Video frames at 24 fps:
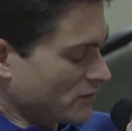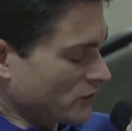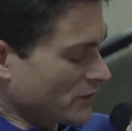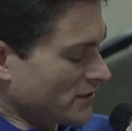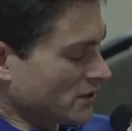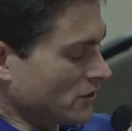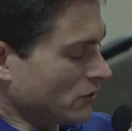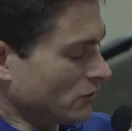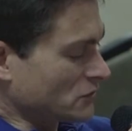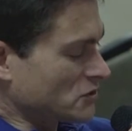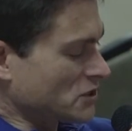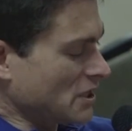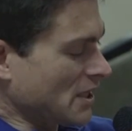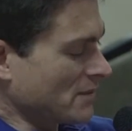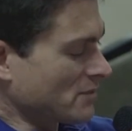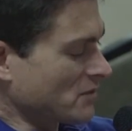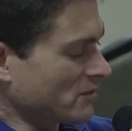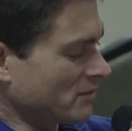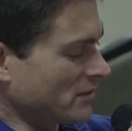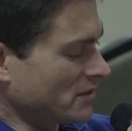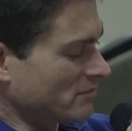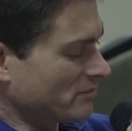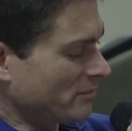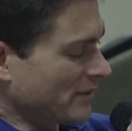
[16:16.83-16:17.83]
to read the whole chapter
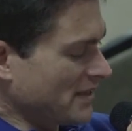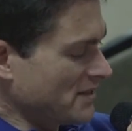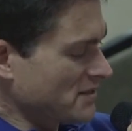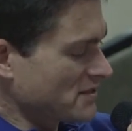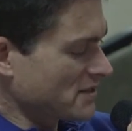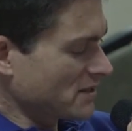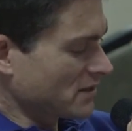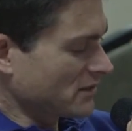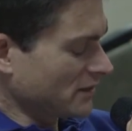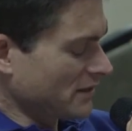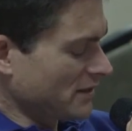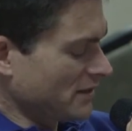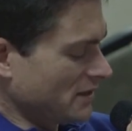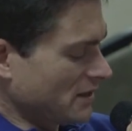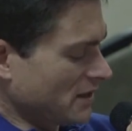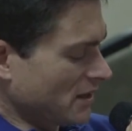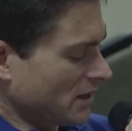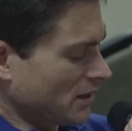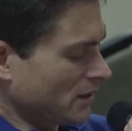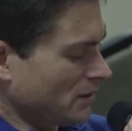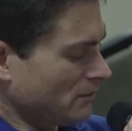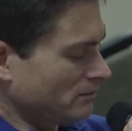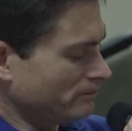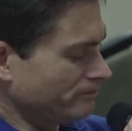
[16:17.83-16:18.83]
but basically
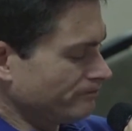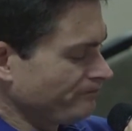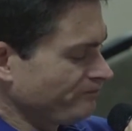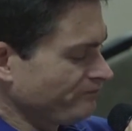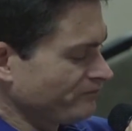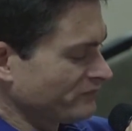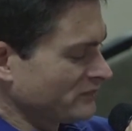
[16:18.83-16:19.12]
um,